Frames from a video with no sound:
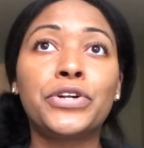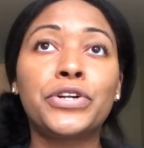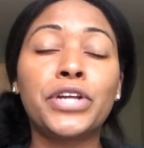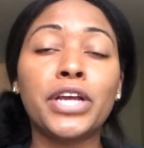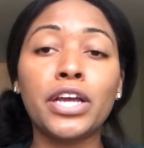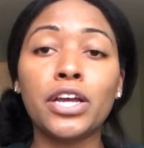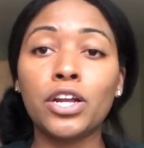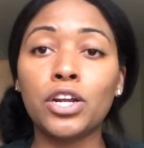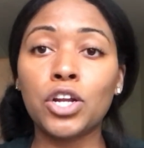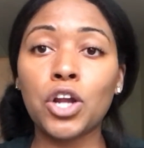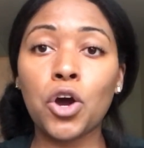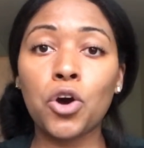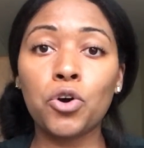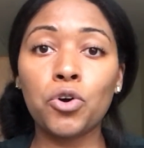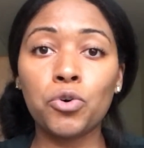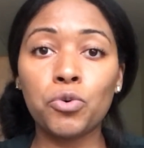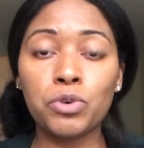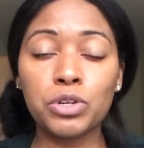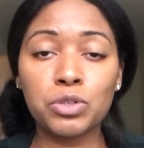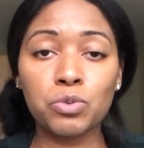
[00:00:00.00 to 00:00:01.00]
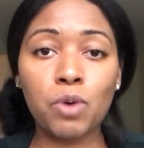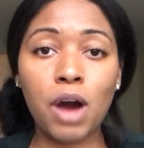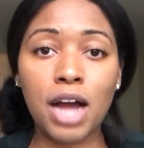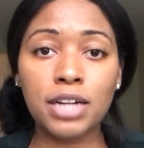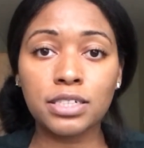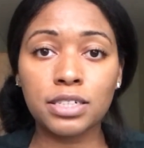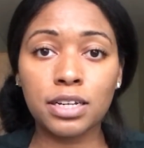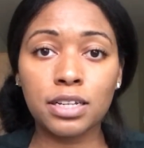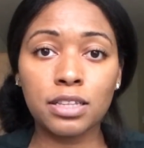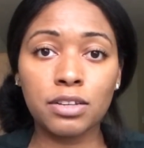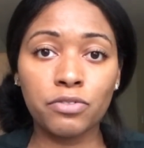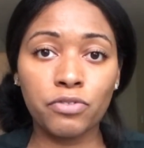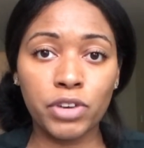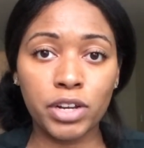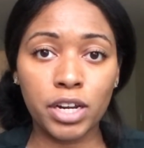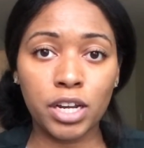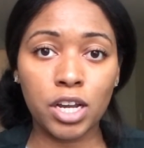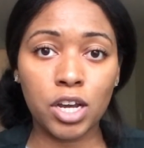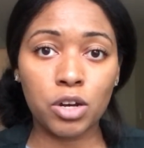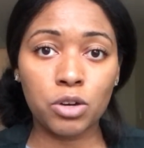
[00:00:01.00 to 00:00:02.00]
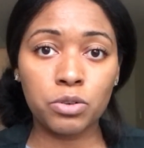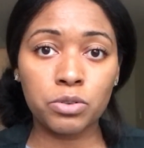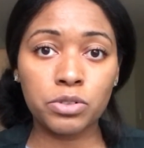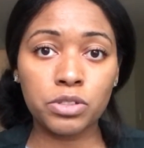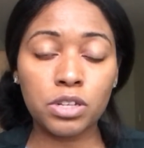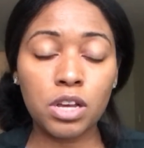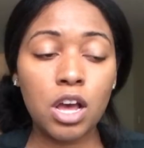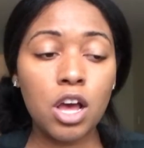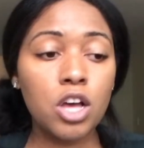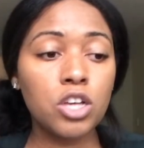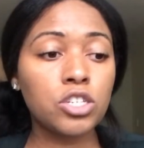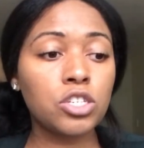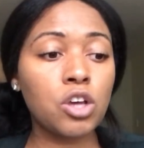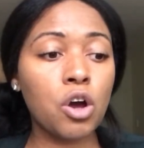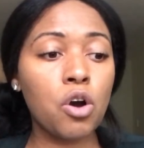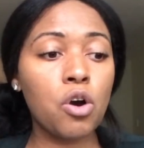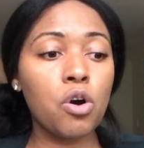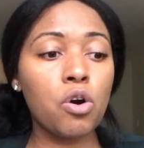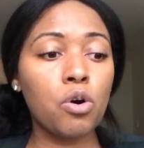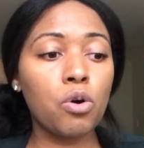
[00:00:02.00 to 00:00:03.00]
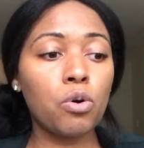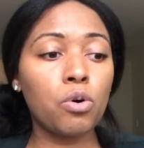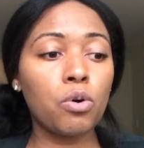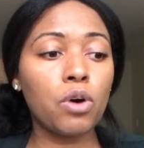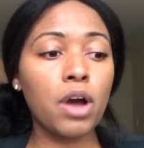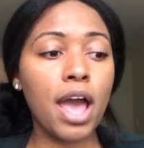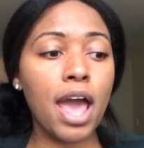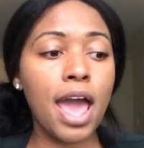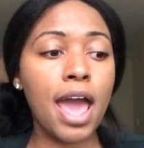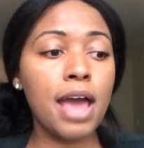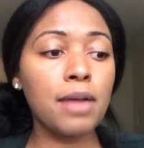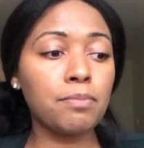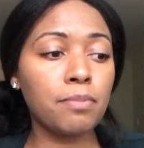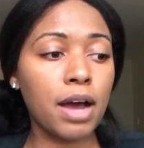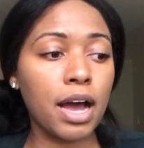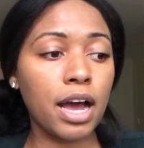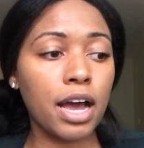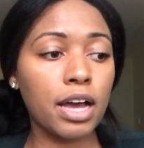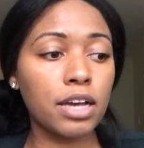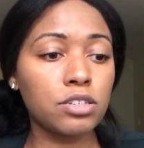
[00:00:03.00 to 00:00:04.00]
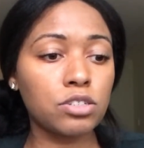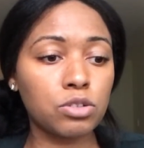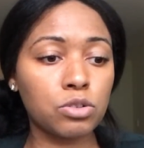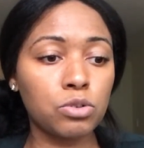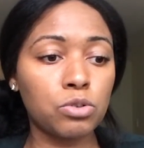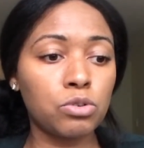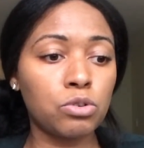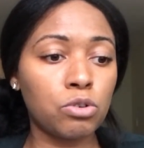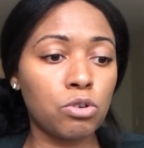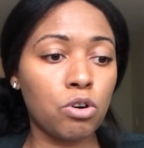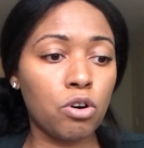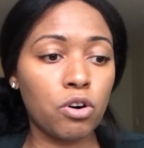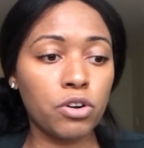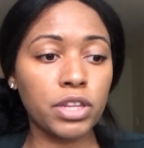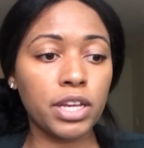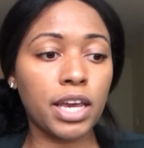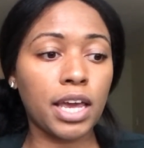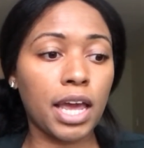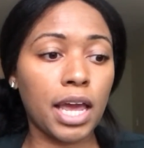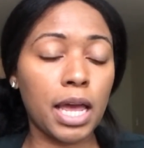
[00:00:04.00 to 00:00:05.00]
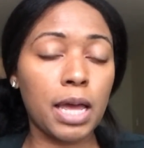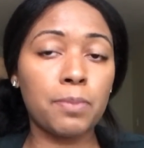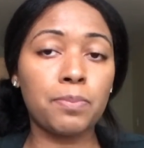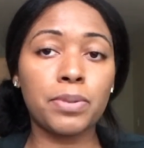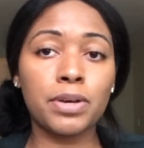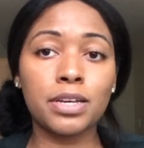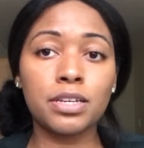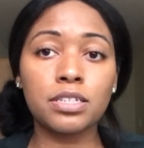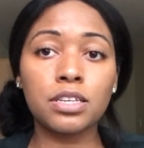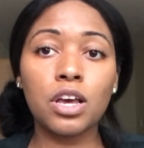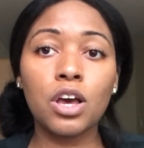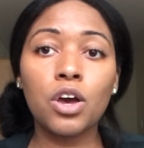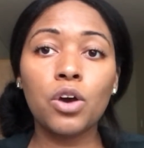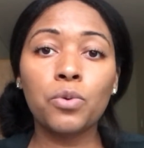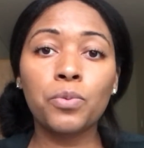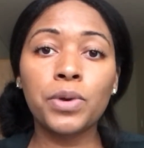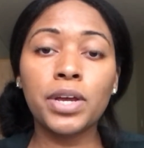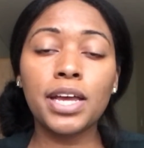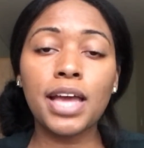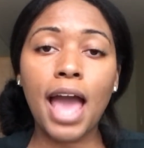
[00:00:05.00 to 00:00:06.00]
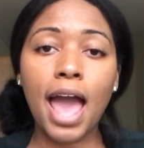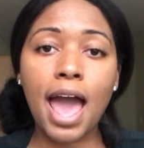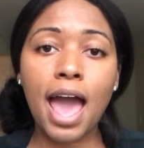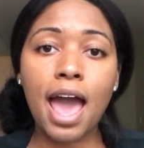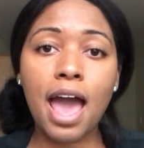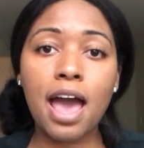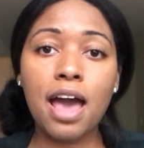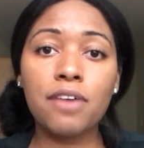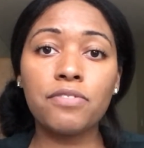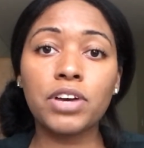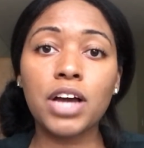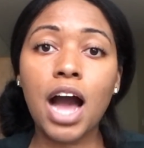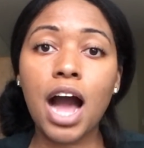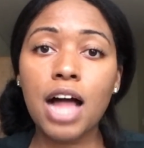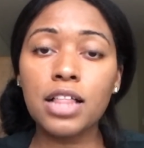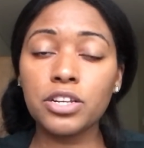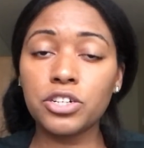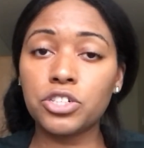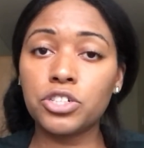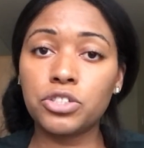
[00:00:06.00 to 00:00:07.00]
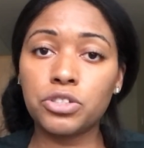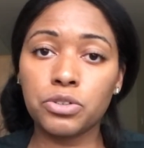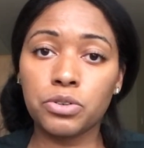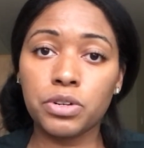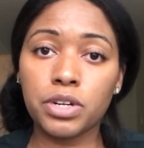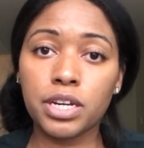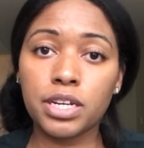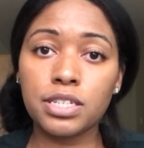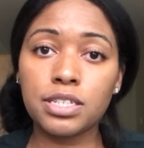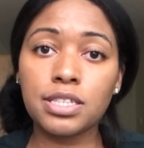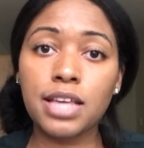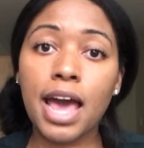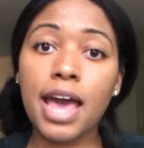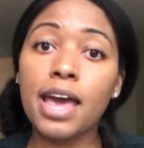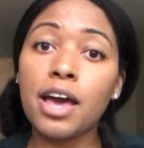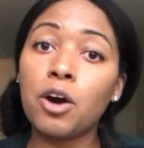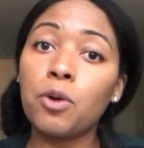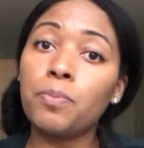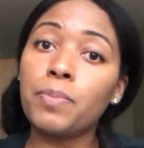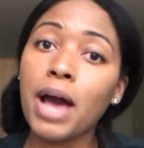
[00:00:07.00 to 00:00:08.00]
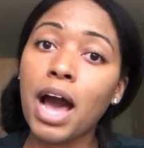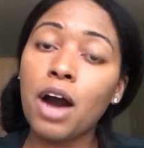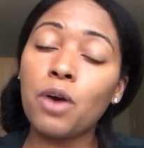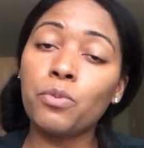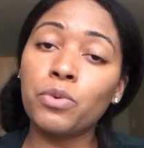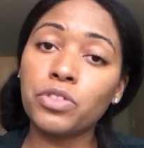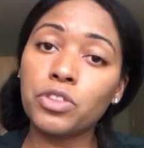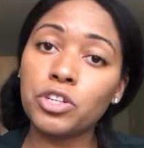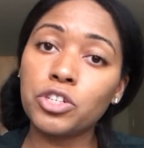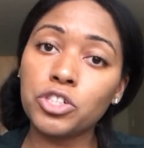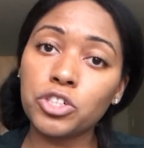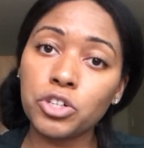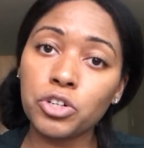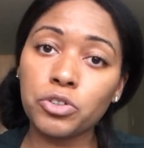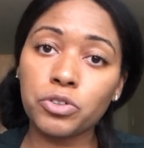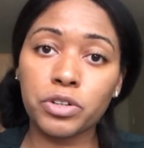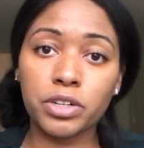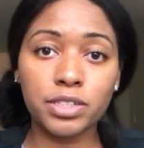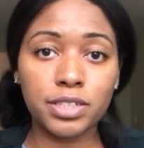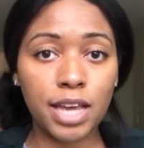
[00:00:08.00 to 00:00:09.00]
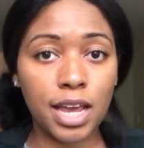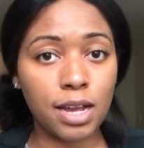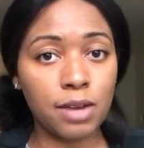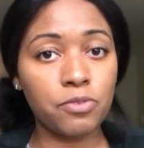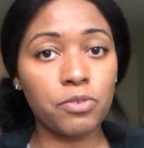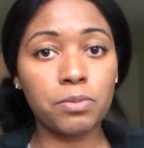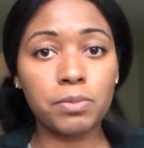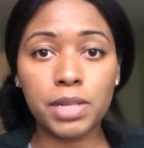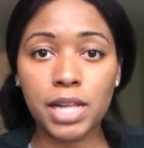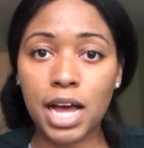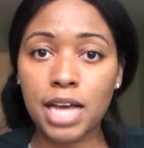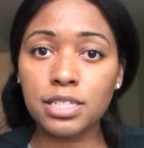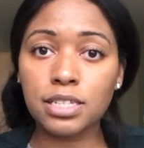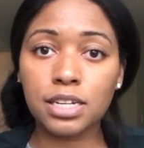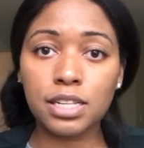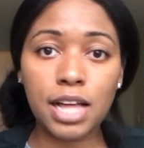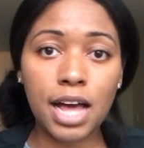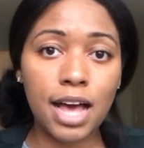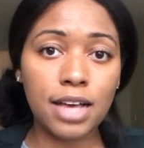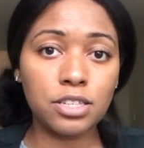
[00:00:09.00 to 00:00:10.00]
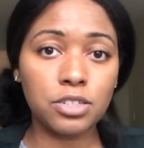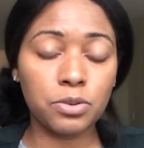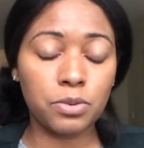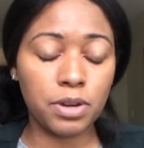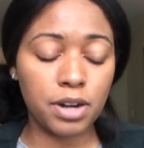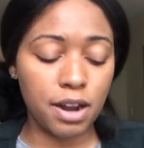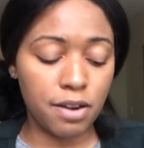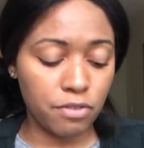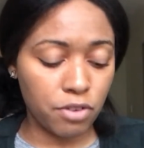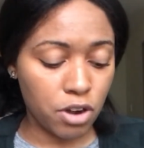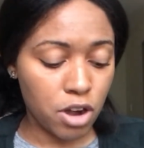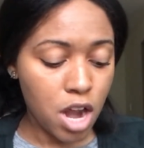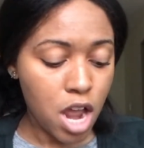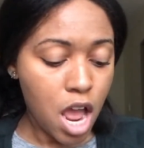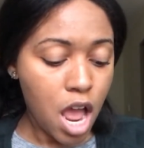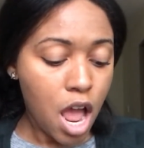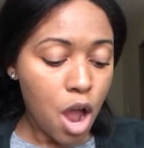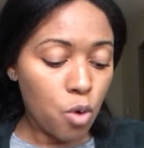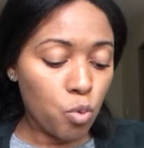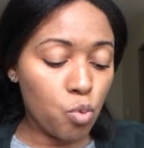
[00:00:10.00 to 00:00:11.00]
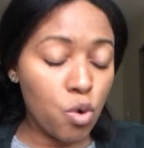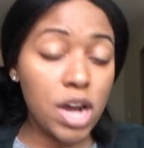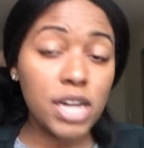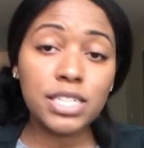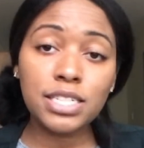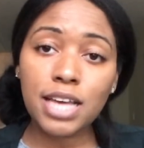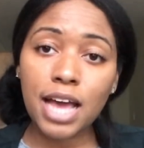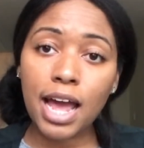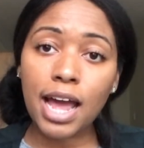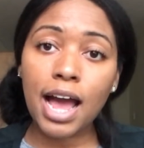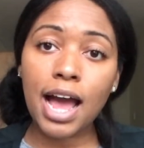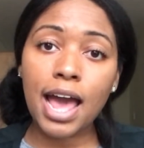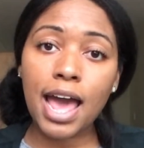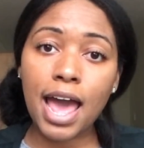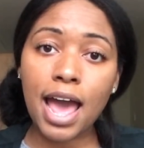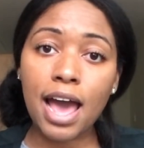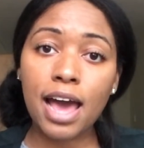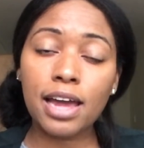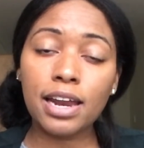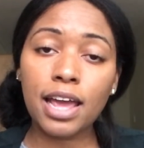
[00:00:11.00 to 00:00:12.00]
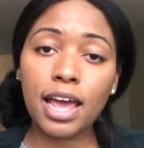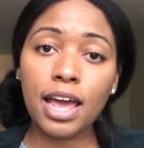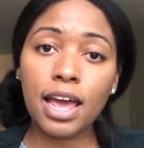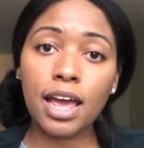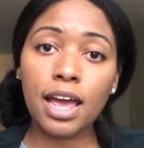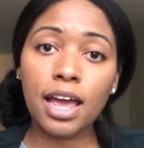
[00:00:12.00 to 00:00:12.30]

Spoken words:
didn't know who was watching the videos. So at my school on the campus, we have college students that help out with the children, take them from class to class or whatever. One day I had